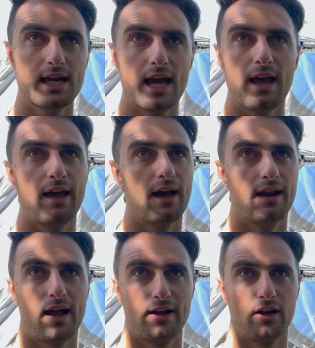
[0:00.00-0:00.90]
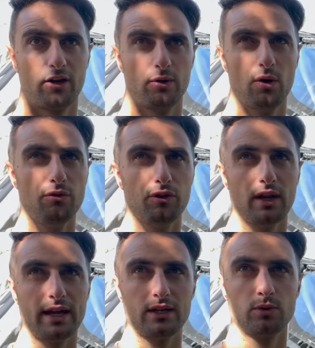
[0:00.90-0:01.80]
and I got a quote for
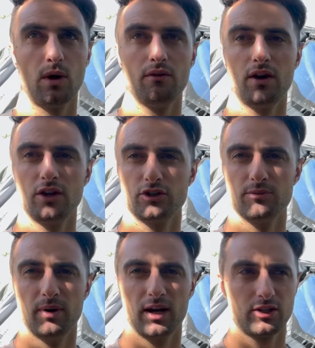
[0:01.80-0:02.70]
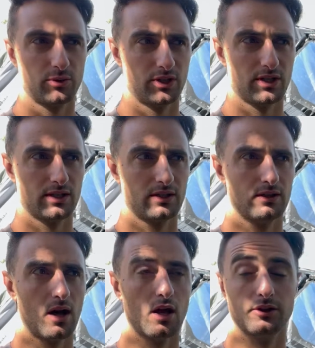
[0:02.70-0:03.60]
like $1,200, which is
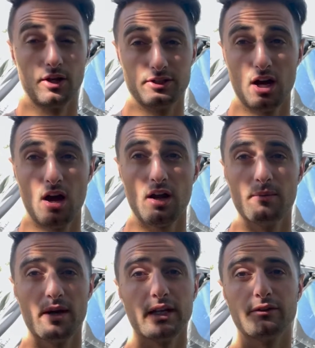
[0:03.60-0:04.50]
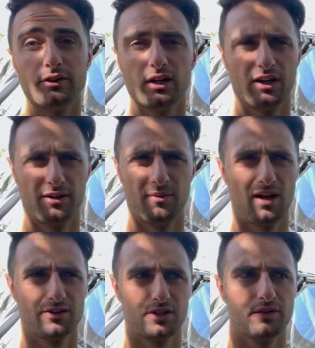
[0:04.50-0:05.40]
a ton of money for a
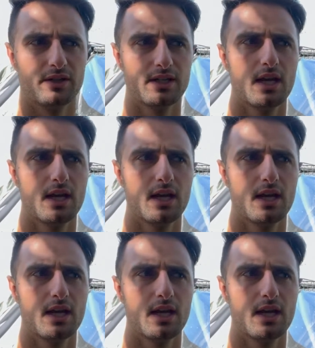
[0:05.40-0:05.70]
100-mile service.